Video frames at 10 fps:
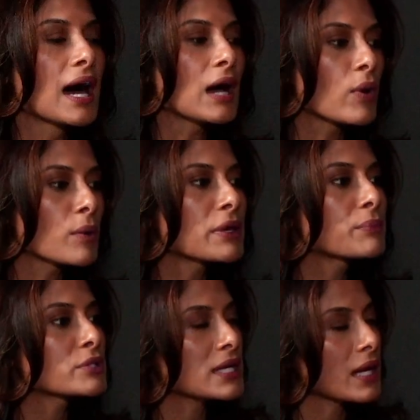I want
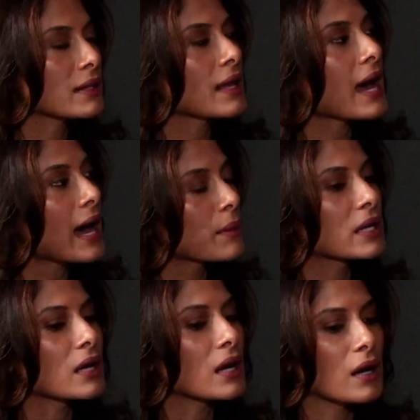people to get in the
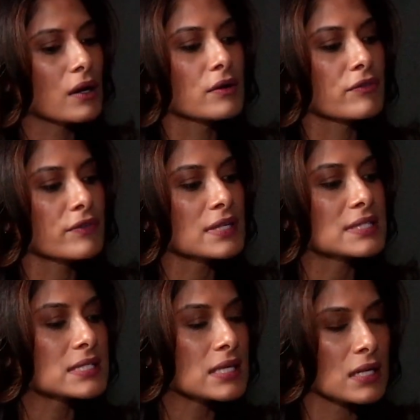habit of
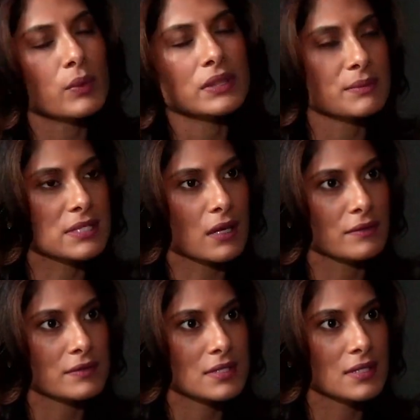sitting with
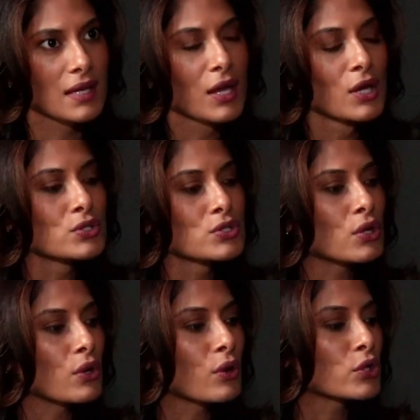themselves.
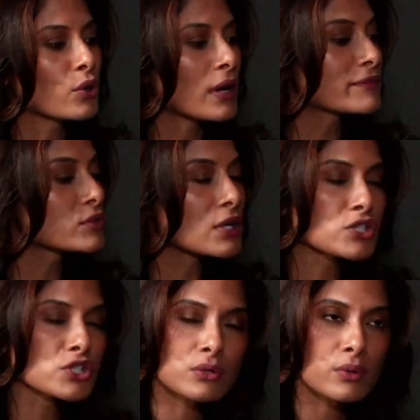So you don't have to
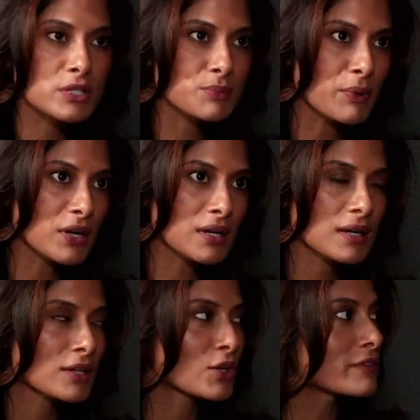rush through this book.
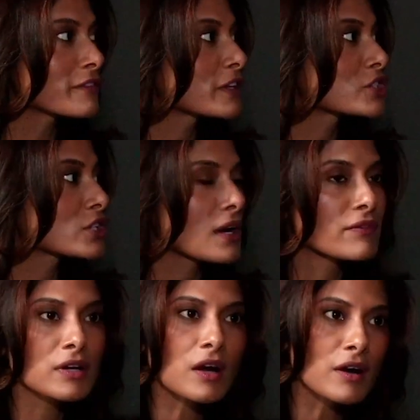You don't have to finish it
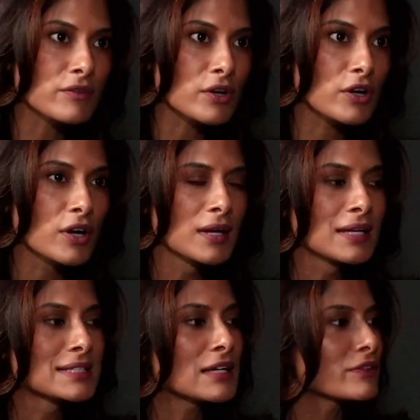cover to cover.
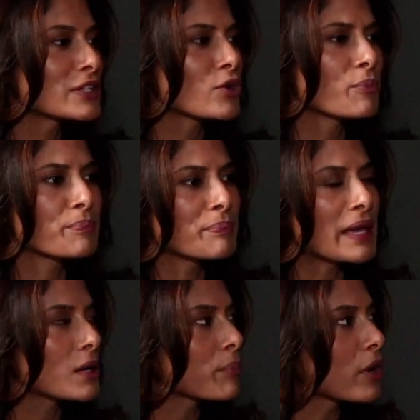Definitely don't
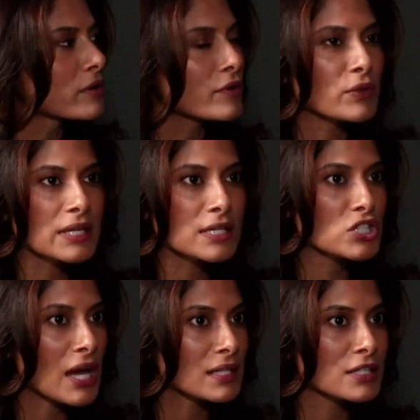make it a part of a reading
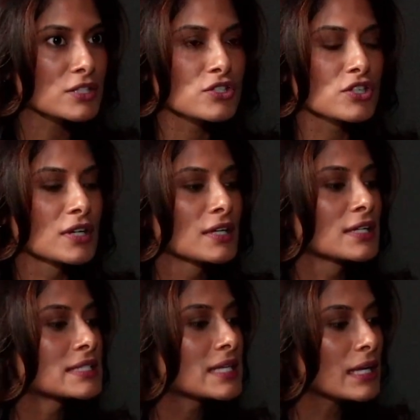challenge.
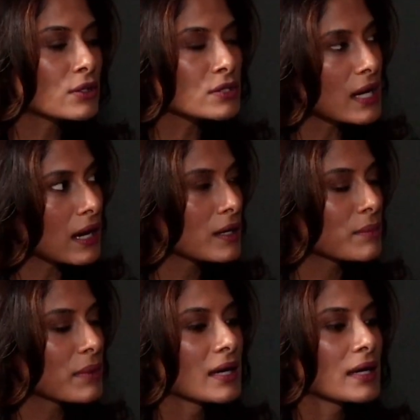Take your
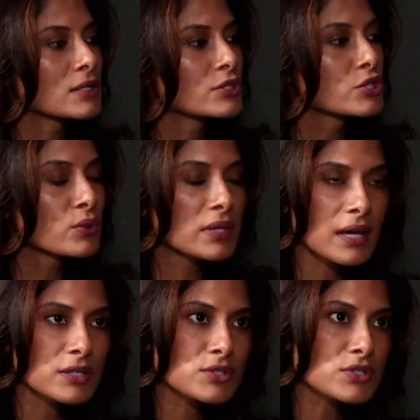time, do the
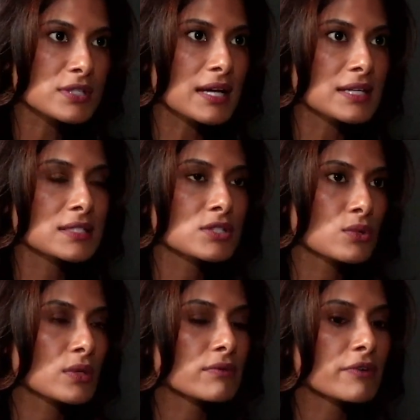exercises,
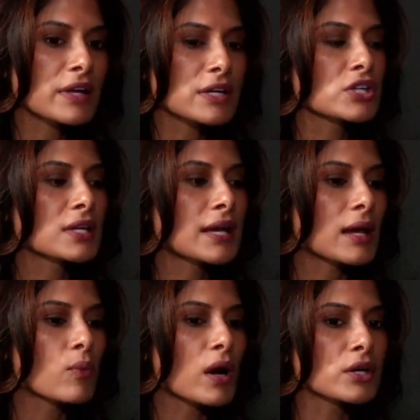do the reflection, and
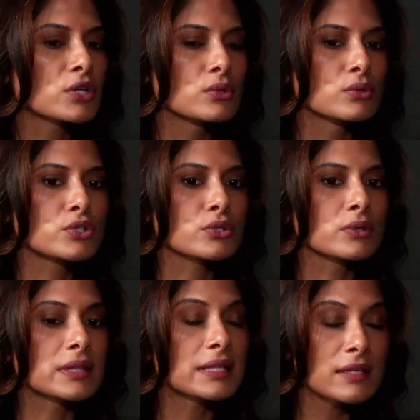I want you to
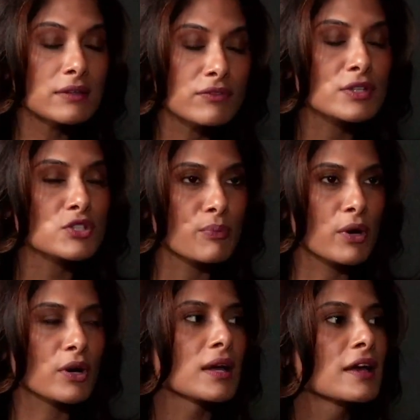leave this
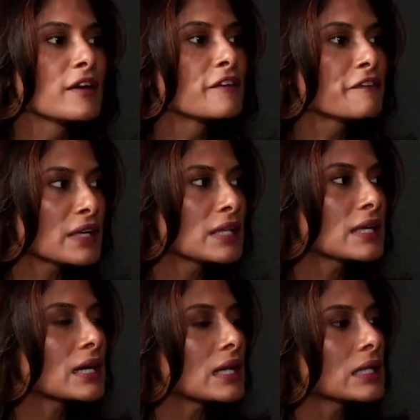book
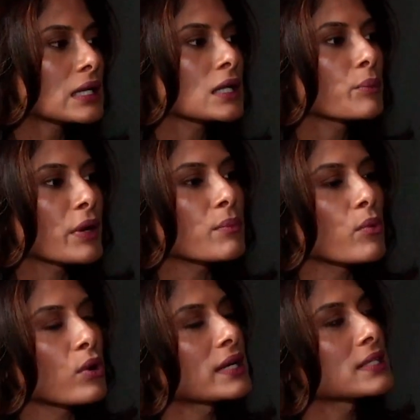feeling a little bit
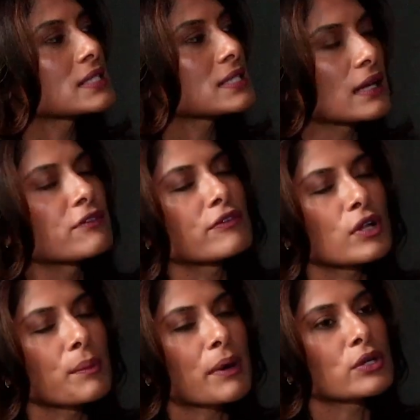more
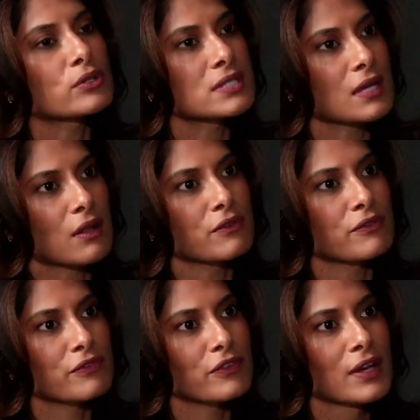insightful about
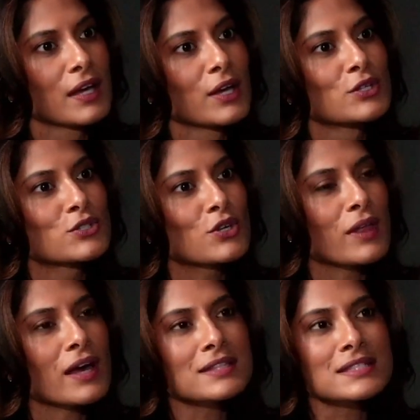yourself. So
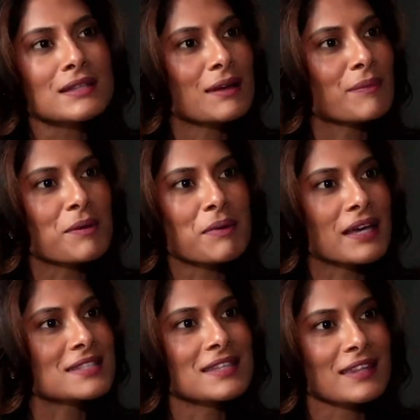that's like my
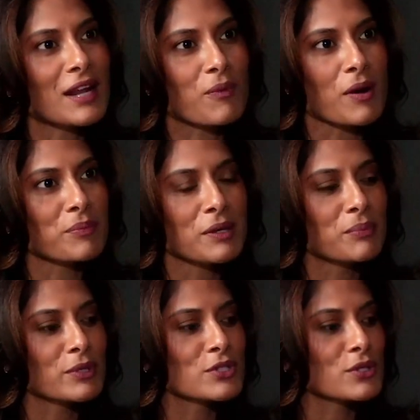biggest thing that I want
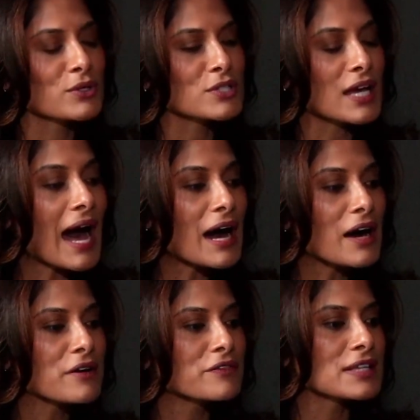people to
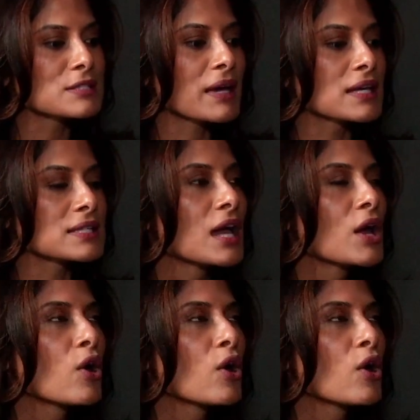have is because